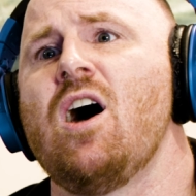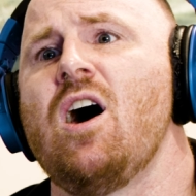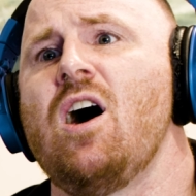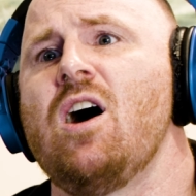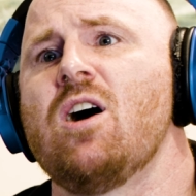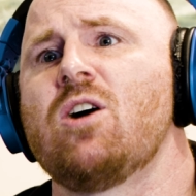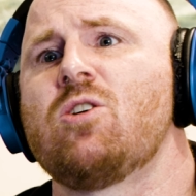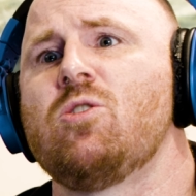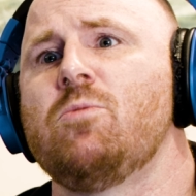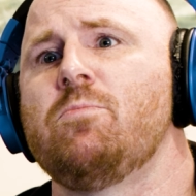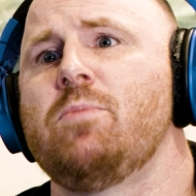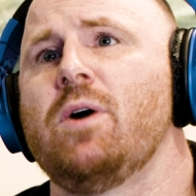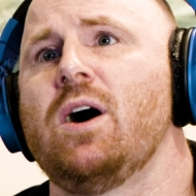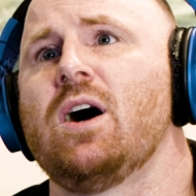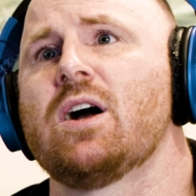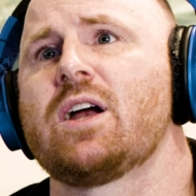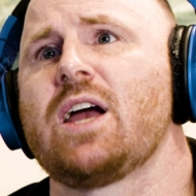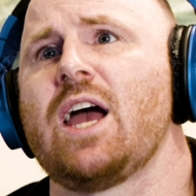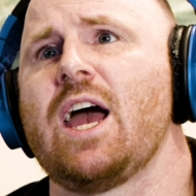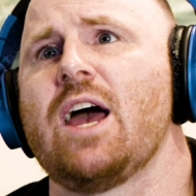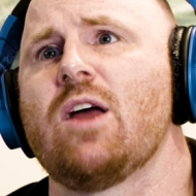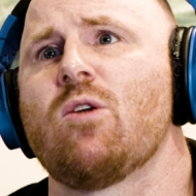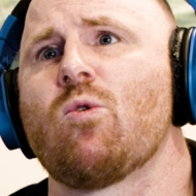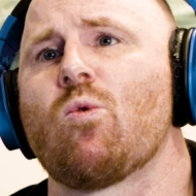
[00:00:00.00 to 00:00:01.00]
Uncle Buck,
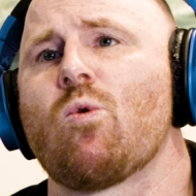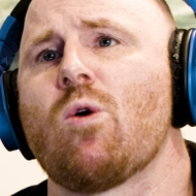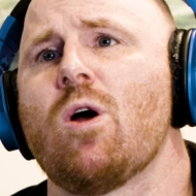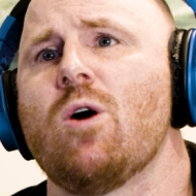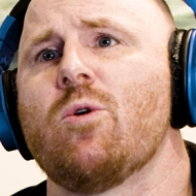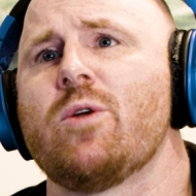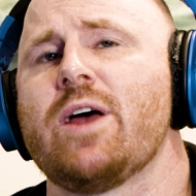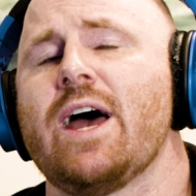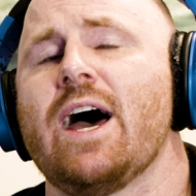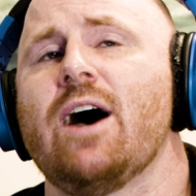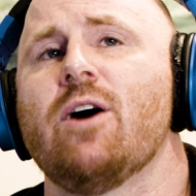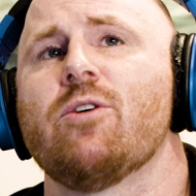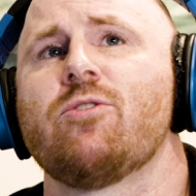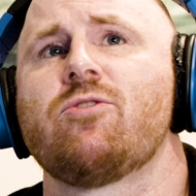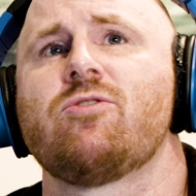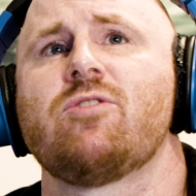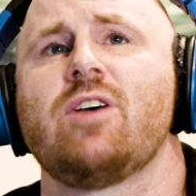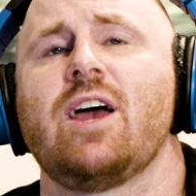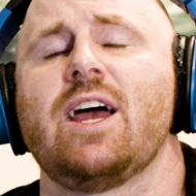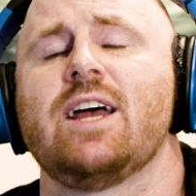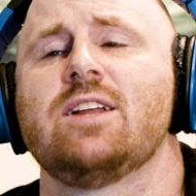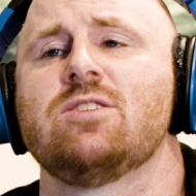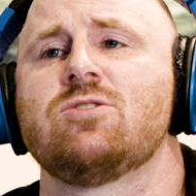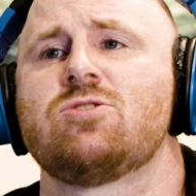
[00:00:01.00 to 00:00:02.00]
and Roadhouse,
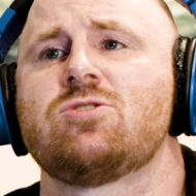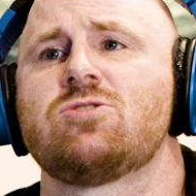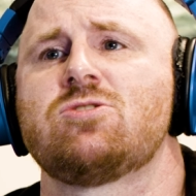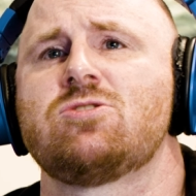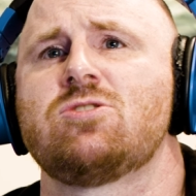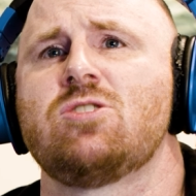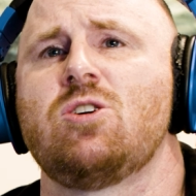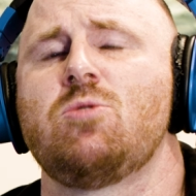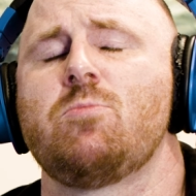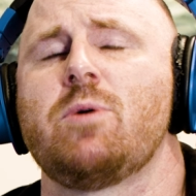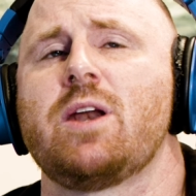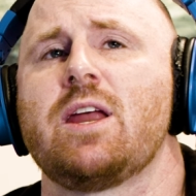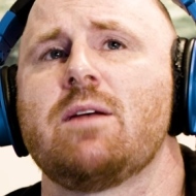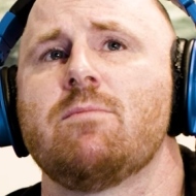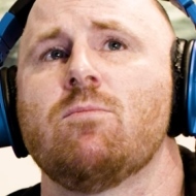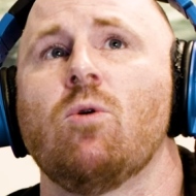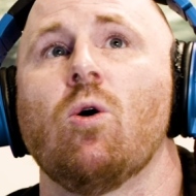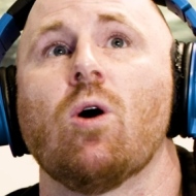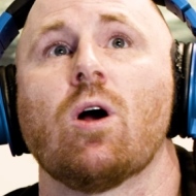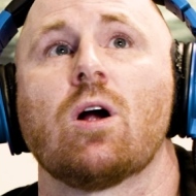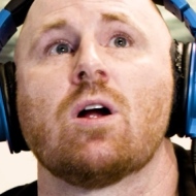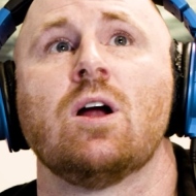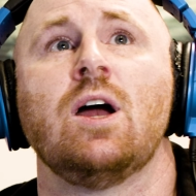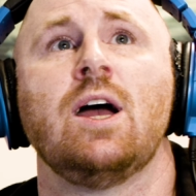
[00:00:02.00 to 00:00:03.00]
and so many
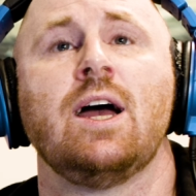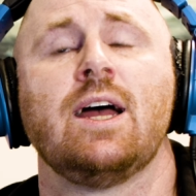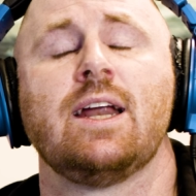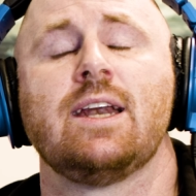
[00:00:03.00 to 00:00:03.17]
more.